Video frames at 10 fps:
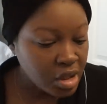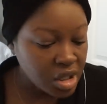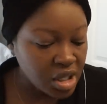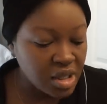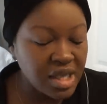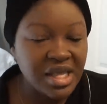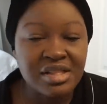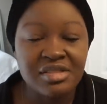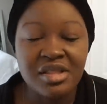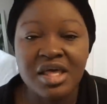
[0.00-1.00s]

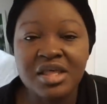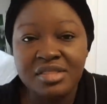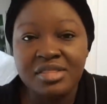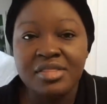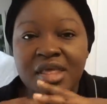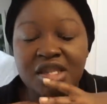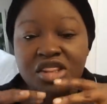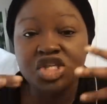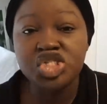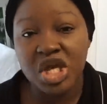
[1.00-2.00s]
in
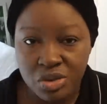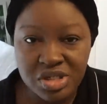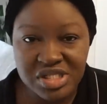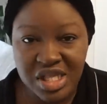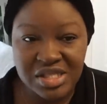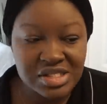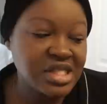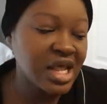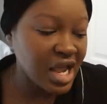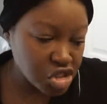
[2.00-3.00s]
the general sense
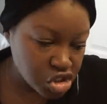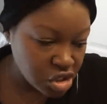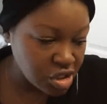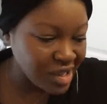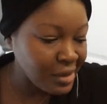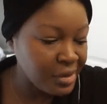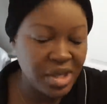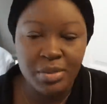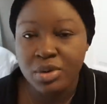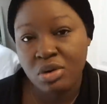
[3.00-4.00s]
that I should
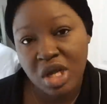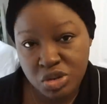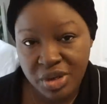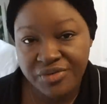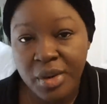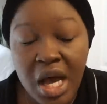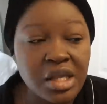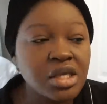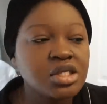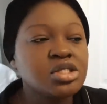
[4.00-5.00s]
be able to graduate from
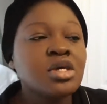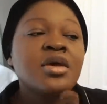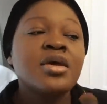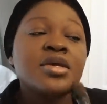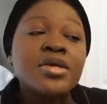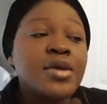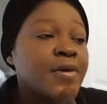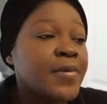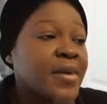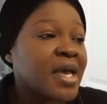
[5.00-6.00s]
college, you
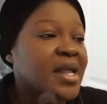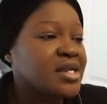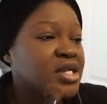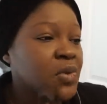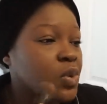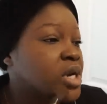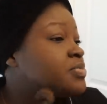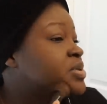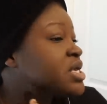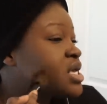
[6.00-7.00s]
know, and I didn't want to
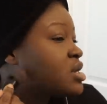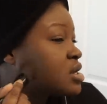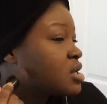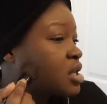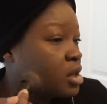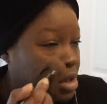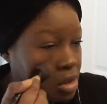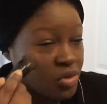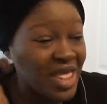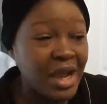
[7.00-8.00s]
be, you
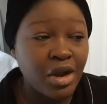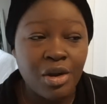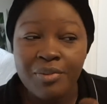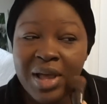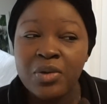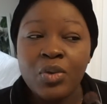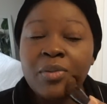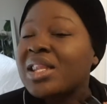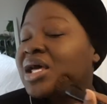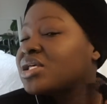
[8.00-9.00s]
know, that I didn't want
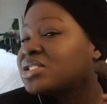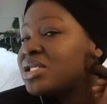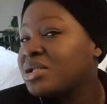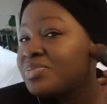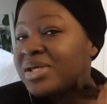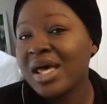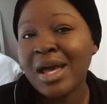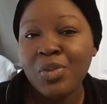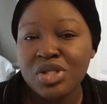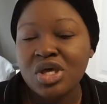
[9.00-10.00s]
my legacy to be that
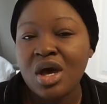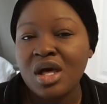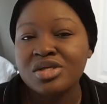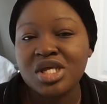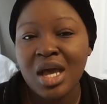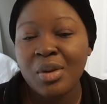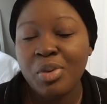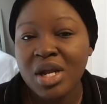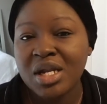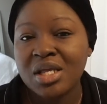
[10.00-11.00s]
I went to college and got
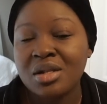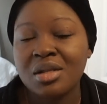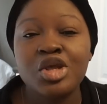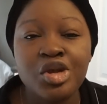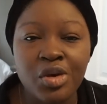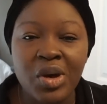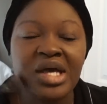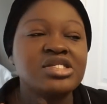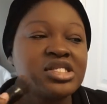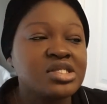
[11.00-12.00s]
pregnant. You know, I
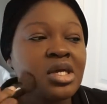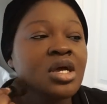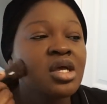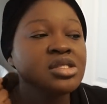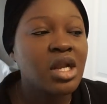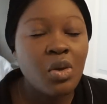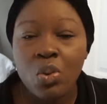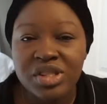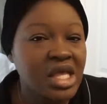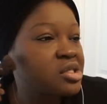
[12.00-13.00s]
just didn't
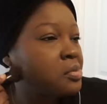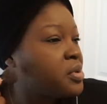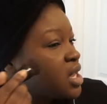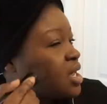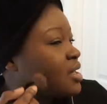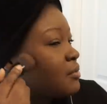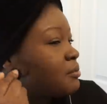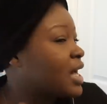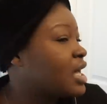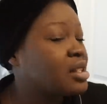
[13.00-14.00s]
want that to be
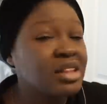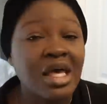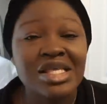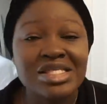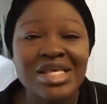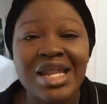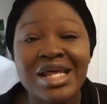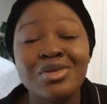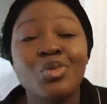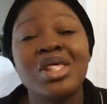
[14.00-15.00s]
my legacy. And I
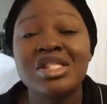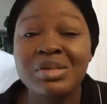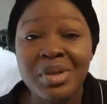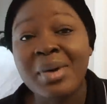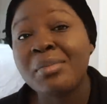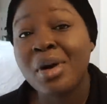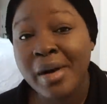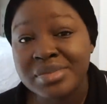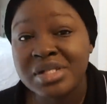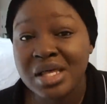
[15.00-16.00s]
didn't want that to be my
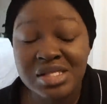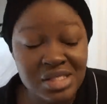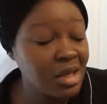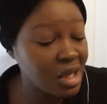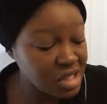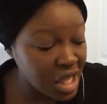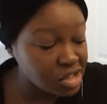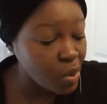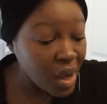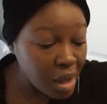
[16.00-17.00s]
mom's legacy
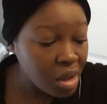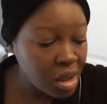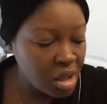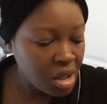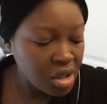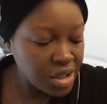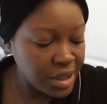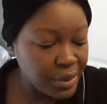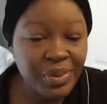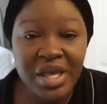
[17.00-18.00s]
as well. You
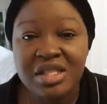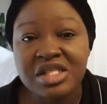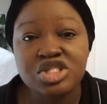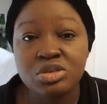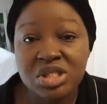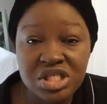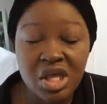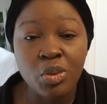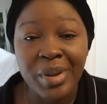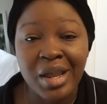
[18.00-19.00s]
know, being that she was a
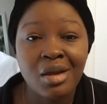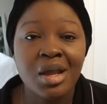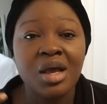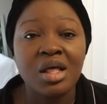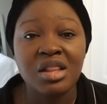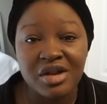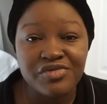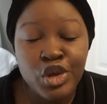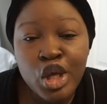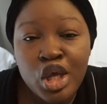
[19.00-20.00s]
single parent, a lot
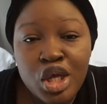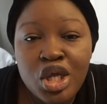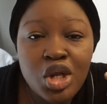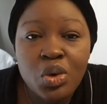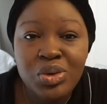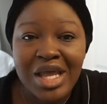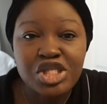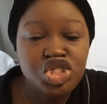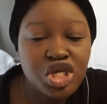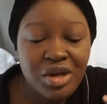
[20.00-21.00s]
of, you know,
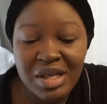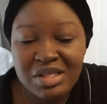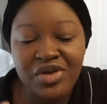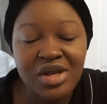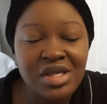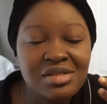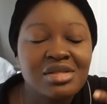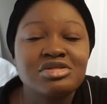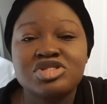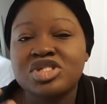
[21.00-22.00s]
Nigeria is
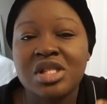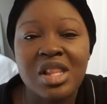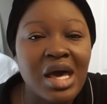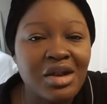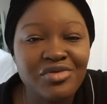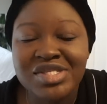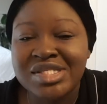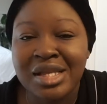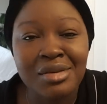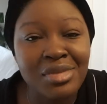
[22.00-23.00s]
there's just a lot of
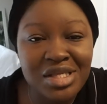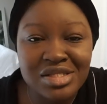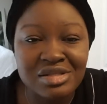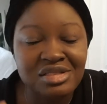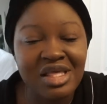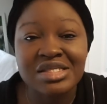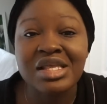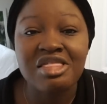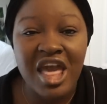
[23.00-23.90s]
stigmas and things like